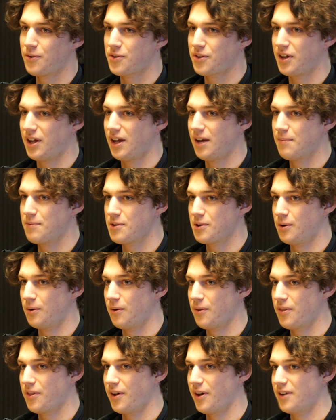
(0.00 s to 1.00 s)
those games, you know,
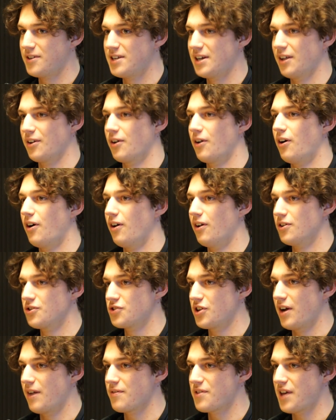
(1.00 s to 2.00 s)
with uh, Taylor Hall and
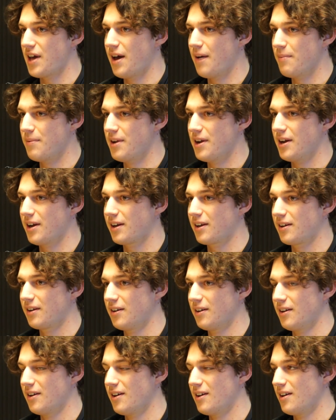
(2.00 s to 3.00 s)
Travis Hamonic.
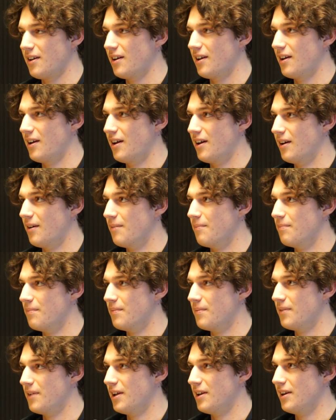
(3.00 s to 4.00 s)

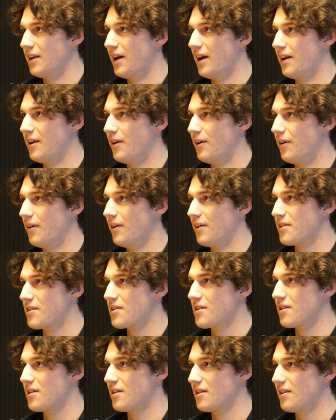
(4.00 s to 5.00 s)
Um, and yeah, no,
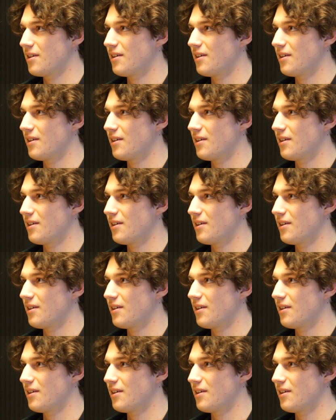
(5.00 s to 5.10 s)
it's